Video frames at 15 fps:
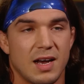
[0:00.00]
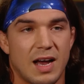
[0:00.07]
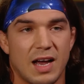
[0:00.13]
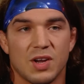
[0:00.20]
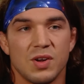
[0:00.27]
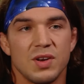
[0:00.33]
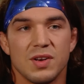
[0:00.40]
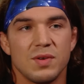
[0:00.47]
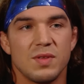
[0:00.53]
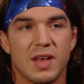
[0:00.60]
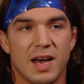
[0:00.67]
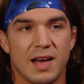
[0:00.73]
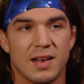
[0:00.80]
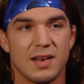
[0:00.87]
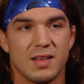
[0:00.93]
I couldn't do
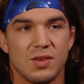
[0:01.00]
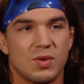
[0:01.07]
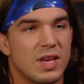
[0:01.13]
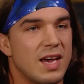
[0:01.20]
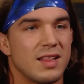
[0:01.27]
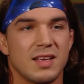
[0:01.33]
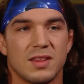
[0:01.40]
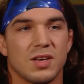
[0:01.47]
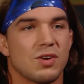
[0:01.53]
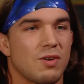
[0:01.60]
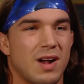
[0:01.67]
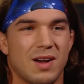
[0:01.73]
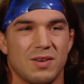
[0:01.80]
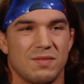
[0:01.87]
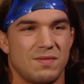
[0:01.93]
that. You can't let the
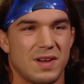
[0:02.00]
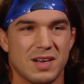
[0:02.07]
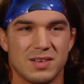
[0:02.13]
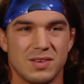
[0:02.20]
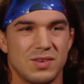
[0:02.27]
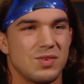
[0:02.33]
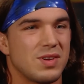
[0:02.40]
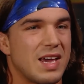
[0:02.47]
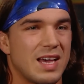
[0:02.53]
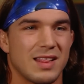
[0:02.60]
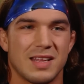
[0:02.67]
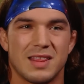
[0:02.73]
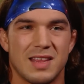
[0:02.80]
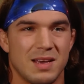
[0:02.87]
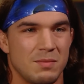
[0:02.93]
crowd affect you. You can't
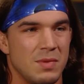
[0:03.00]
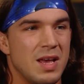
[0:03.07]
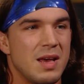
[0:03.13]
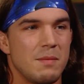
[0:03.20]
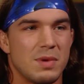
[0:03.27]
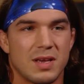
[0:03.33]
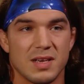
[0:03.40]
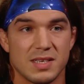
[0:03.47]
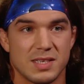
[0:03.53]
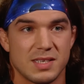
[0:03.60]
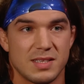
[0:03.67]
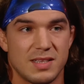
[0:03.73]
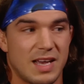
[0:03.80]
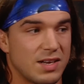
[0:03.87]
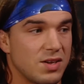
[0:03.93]
let them, because that